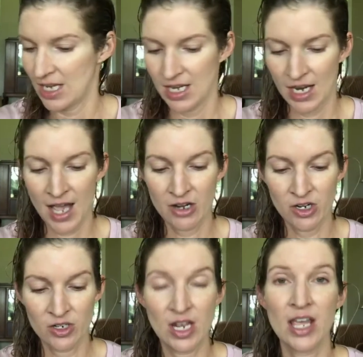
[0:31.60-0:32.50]
kind
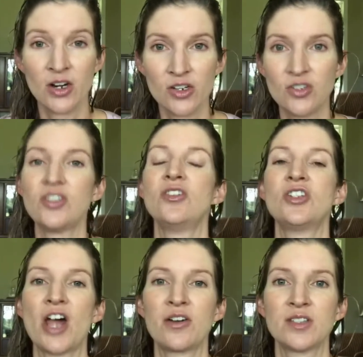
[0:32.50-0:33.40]
of introduce you to
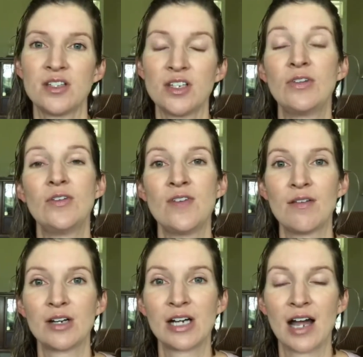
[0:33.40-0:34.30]
Shadowsense if you've
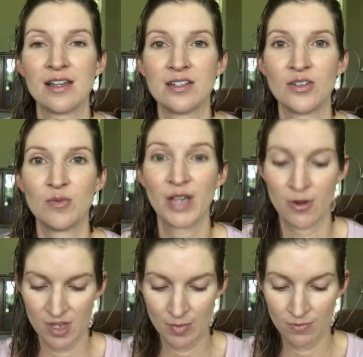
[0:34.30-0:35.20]
never gotten to play
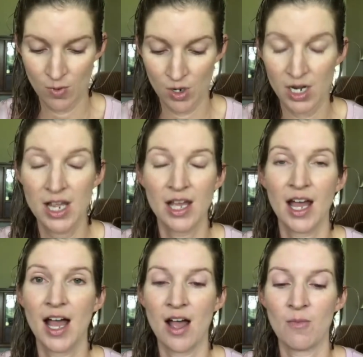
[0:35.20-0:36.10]
with it before.
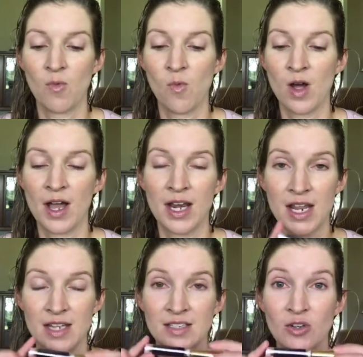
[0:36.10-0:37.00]
One
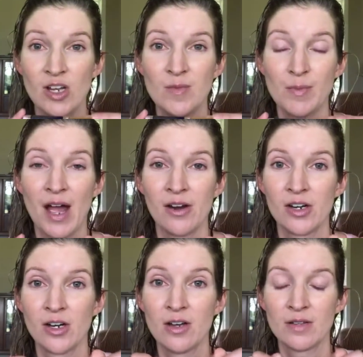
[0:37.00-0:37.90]
is a cream to
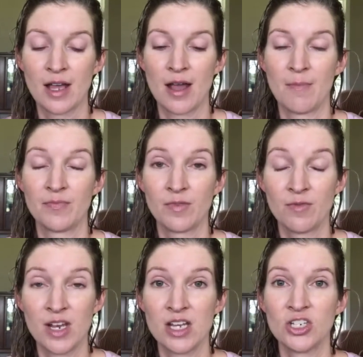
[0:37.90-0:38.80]
powder
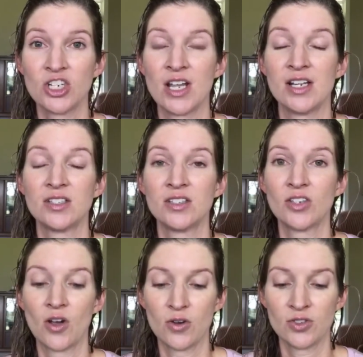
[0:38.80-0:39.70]
finish, and it's
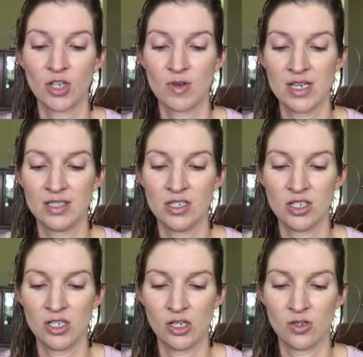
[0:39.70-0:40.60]
so easy to
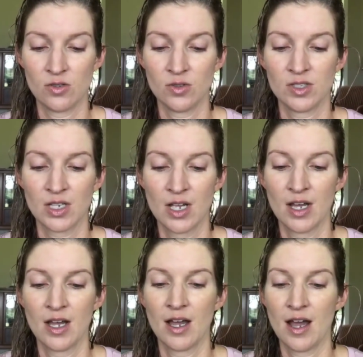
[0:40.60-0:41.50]
use.
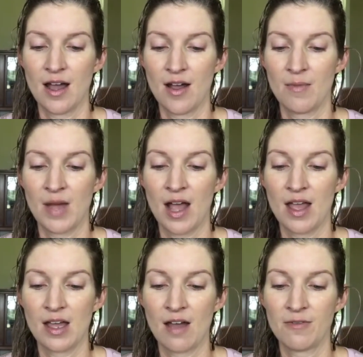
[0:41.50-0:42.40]

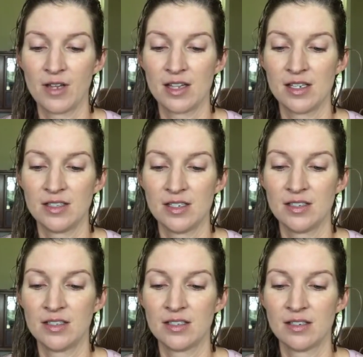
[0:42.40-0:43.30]
I feel like this
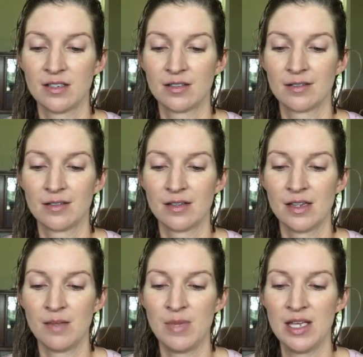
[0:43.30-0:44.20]
is
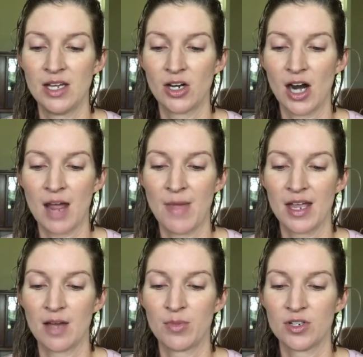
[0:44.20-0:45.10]
the beginner eye
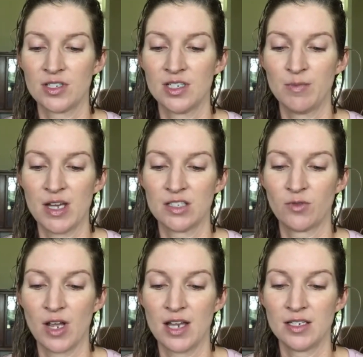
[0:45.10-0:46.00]
makeup person's best
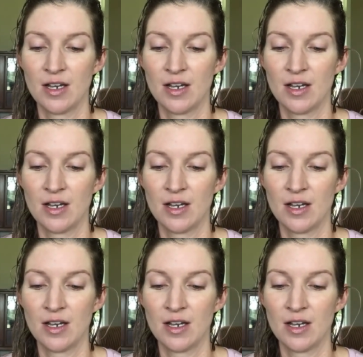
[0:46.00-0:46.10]
friend